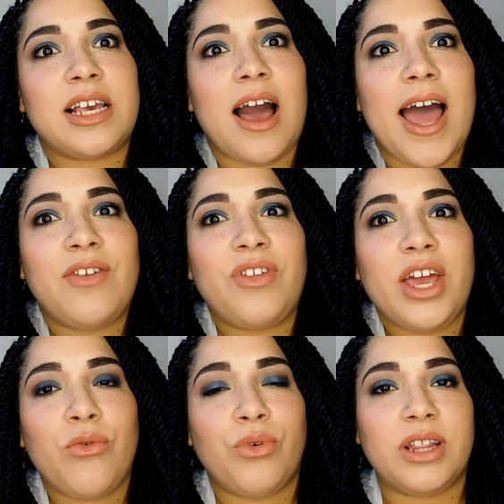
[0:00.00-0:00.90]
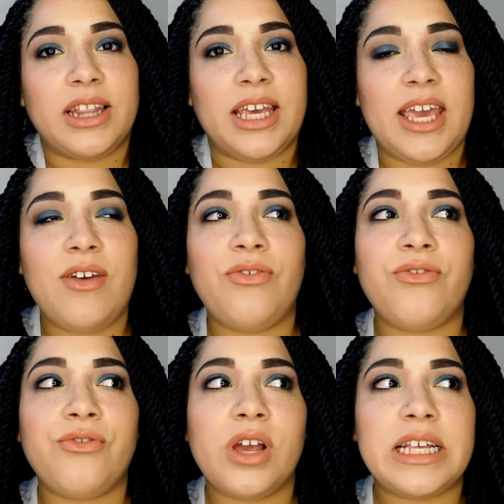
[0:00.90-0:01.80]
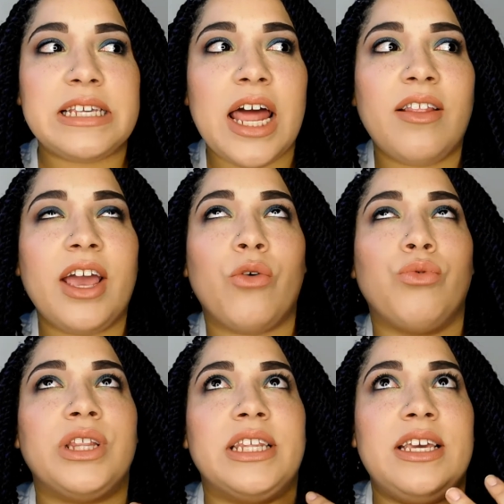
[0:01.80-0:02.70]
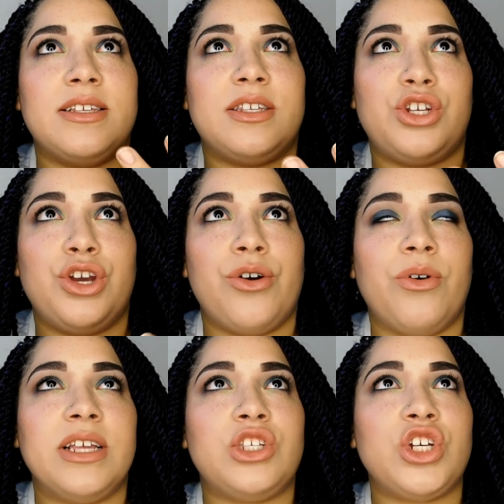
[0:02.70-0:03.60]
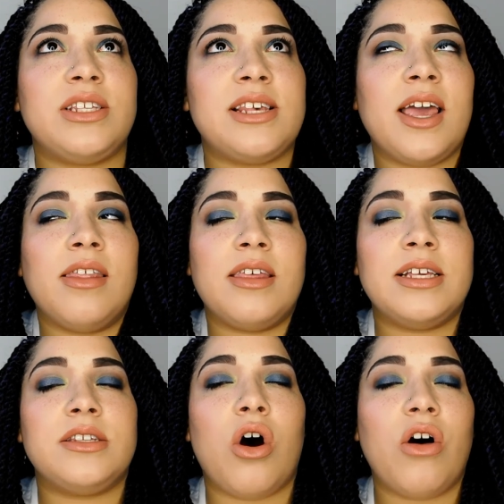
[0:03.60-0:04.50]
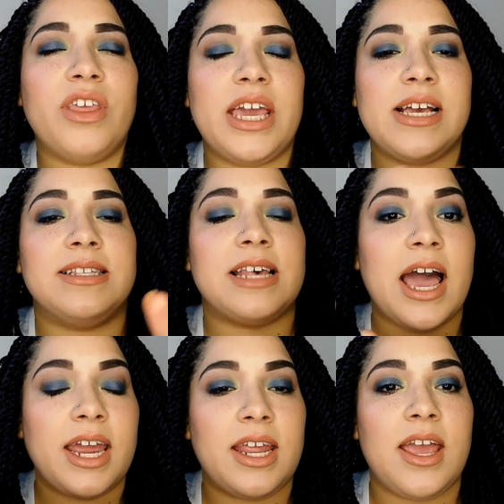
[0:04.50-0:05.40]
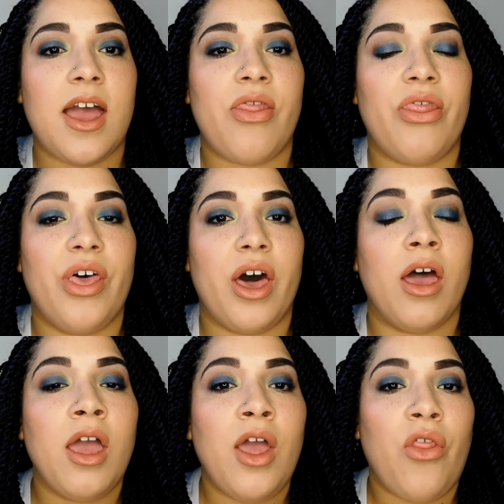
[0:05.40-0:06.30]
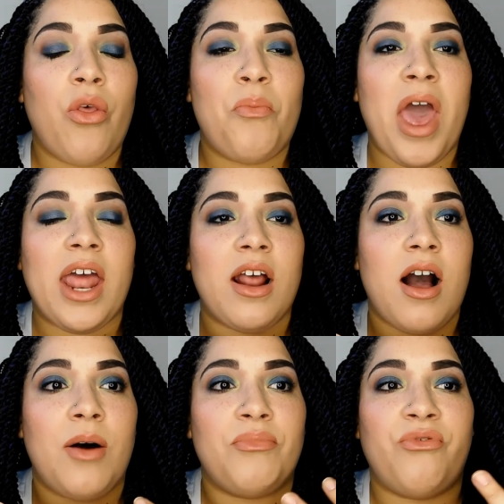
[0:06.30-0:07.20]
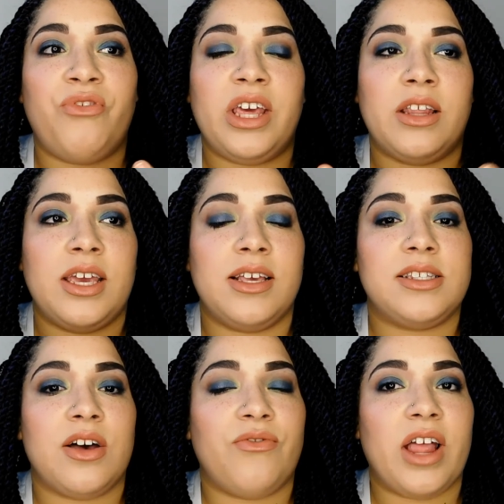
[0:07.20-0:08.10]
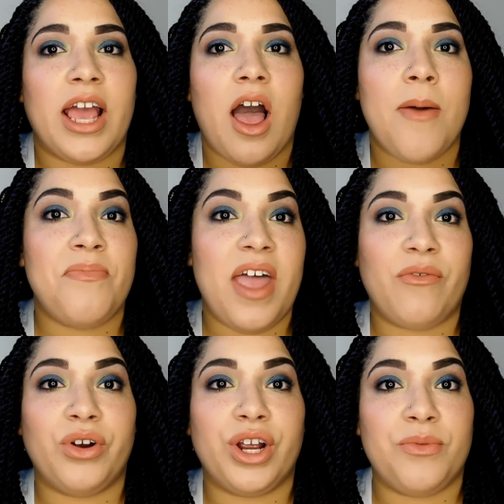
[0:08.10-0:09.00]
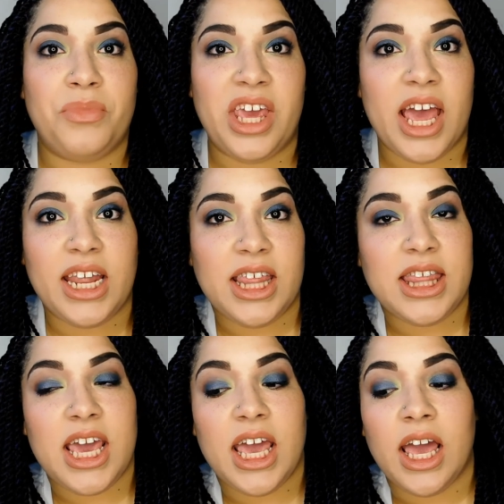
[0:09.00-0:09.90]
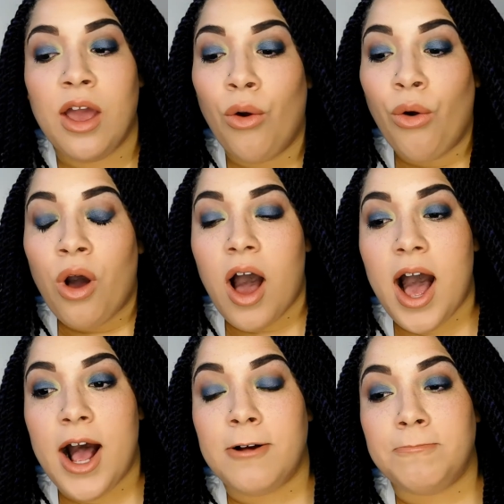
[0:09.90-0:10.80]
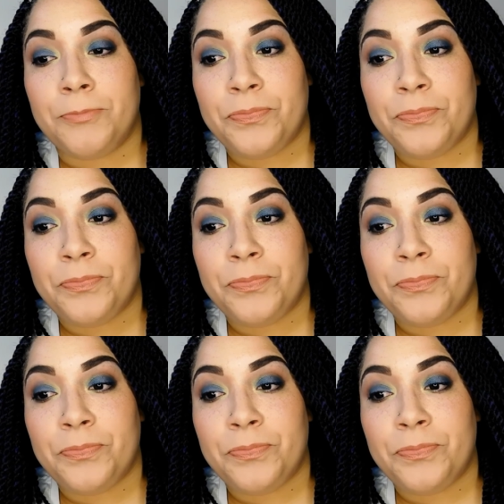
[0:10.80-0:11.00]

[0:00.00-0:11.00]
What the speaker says: kind of like a relief. It's kind of like a release too. It's just like this, all the anxiety and the pent up feelings of like, I'm never gonna be anything, I'm